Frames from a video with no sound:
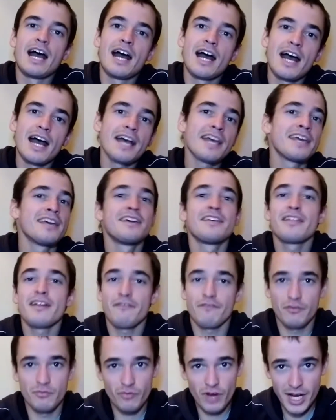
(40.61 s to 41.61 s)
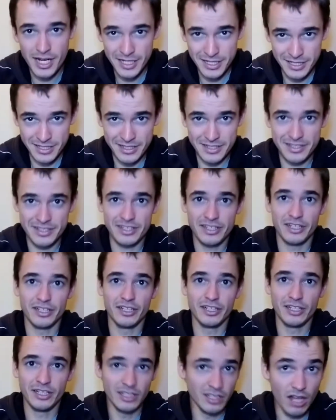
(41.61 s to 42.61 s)
I hear that from writers
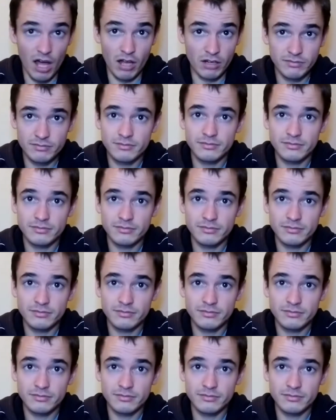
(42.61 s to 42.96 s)
a lot.